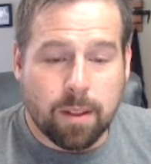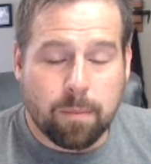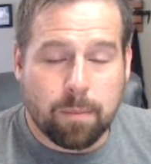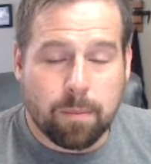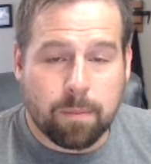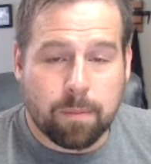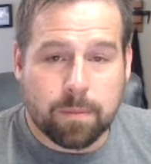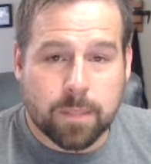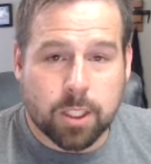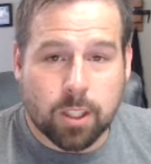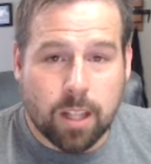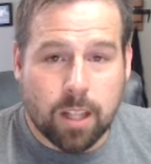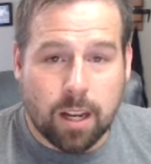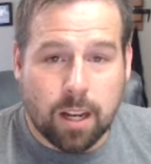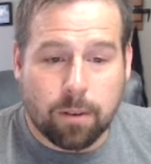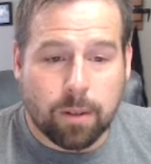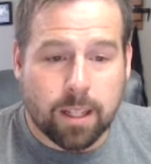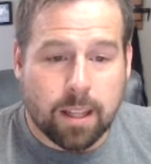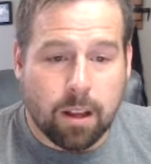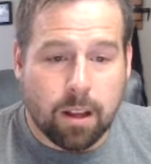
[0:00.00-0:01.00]
so that
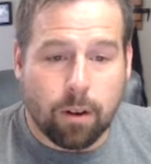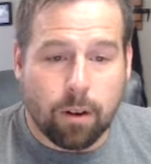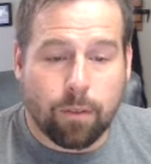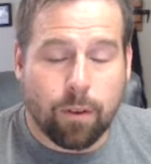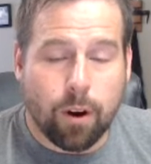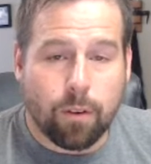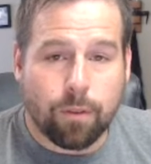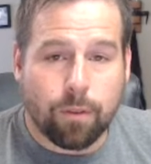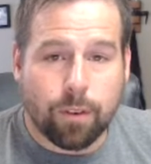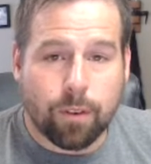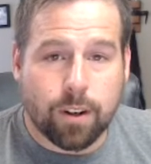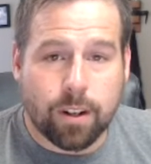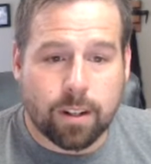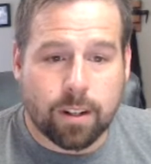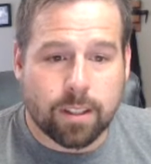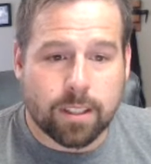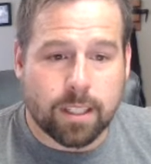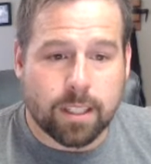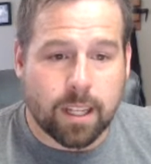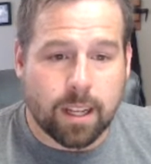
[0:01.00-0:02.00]
way they'll vote for her
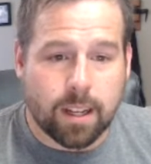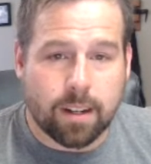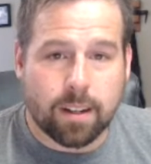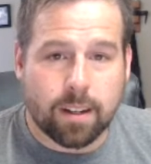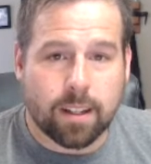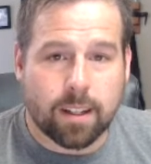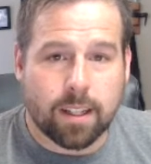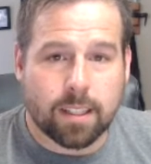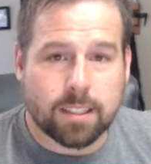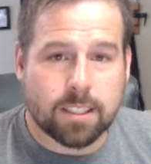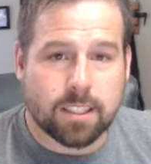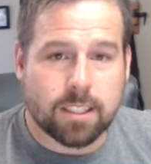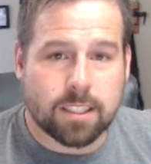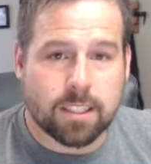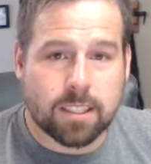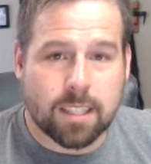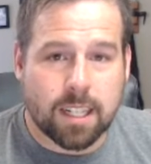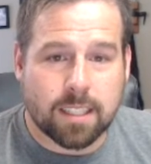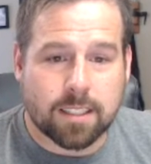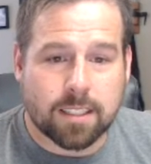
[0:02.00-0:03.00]
in the end. It's just
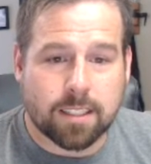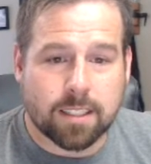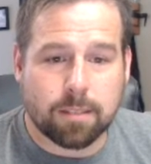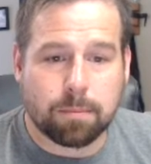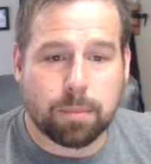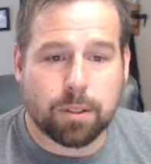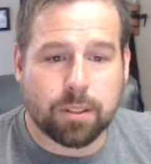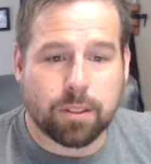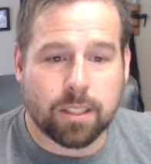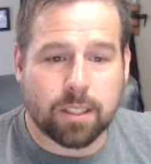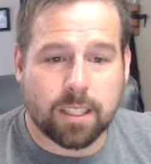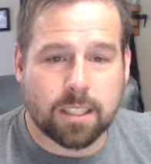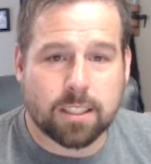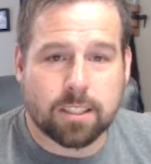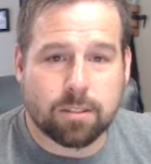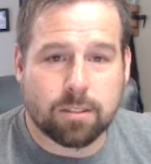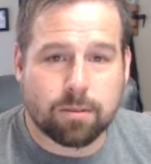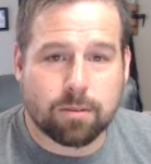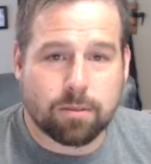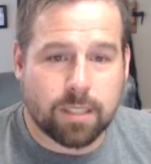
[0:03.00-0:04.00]
that simple.
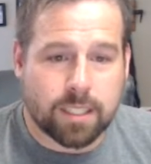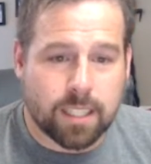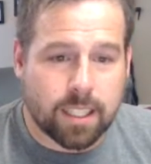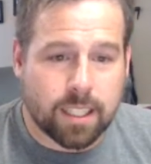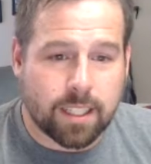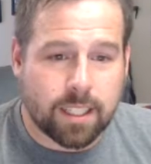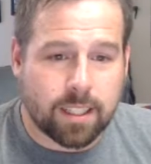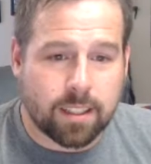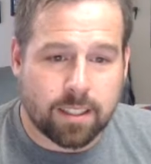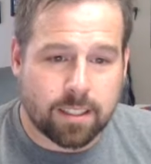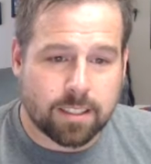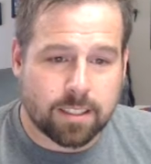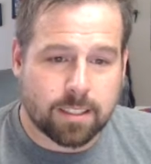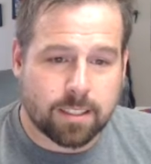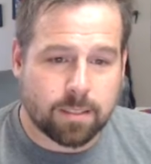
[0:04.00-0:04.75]
It's ridiculous.